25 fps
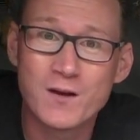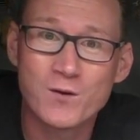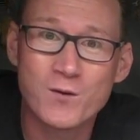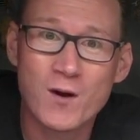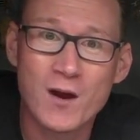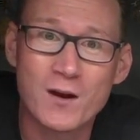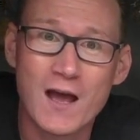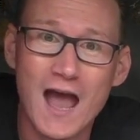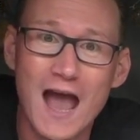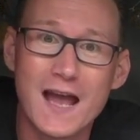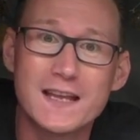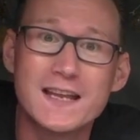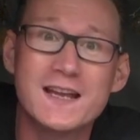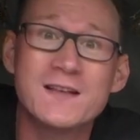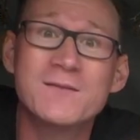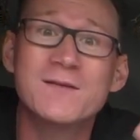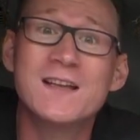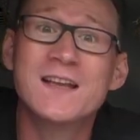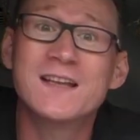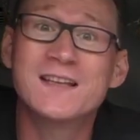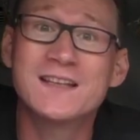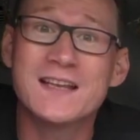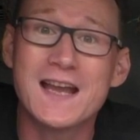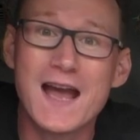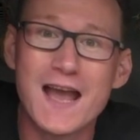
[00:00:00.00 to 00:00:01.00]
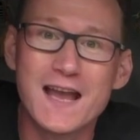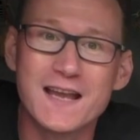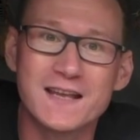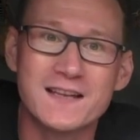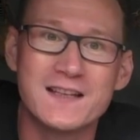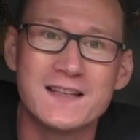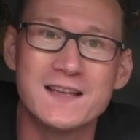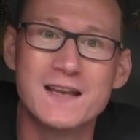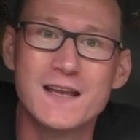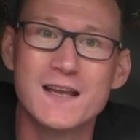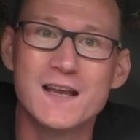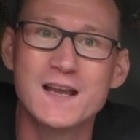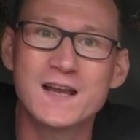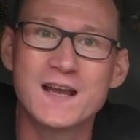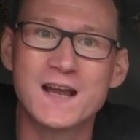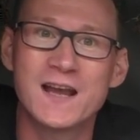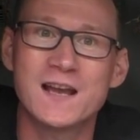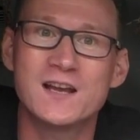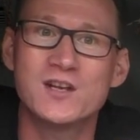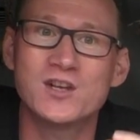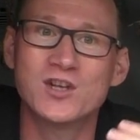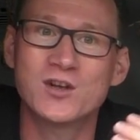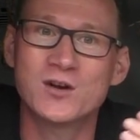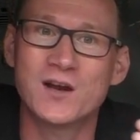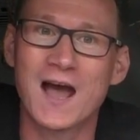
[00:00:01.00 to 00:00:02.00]
Whereas in this case,
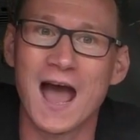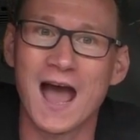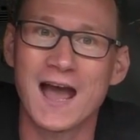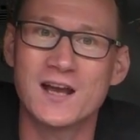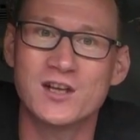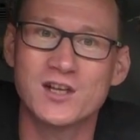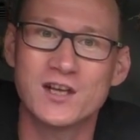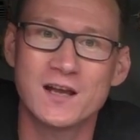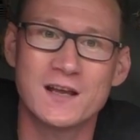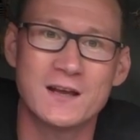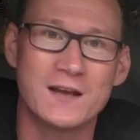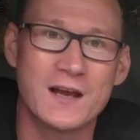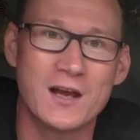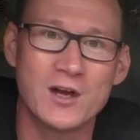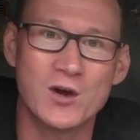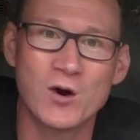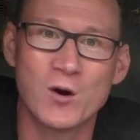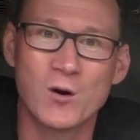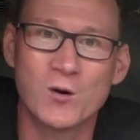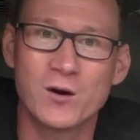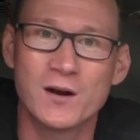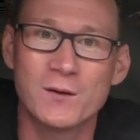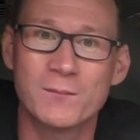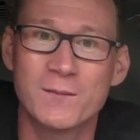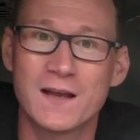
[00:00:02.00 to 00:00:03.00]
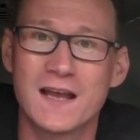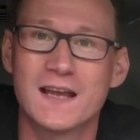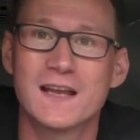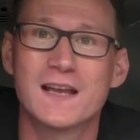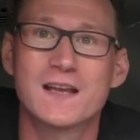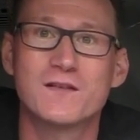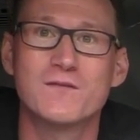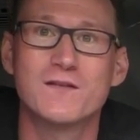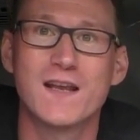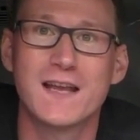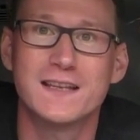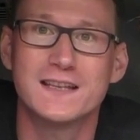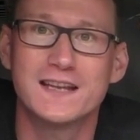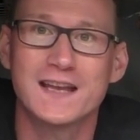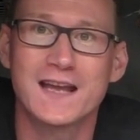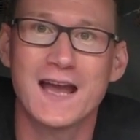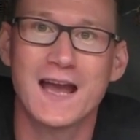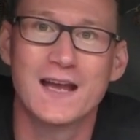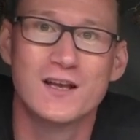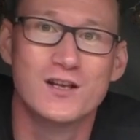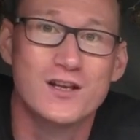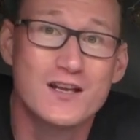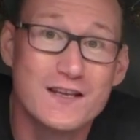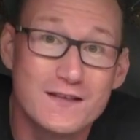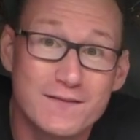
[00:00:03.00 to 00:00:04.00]
it should actually be called immediate
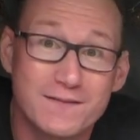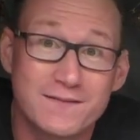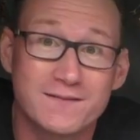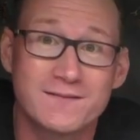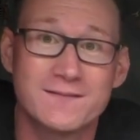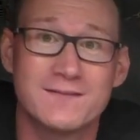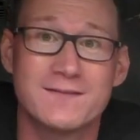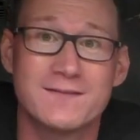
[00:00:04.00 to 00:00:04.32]
ventilation.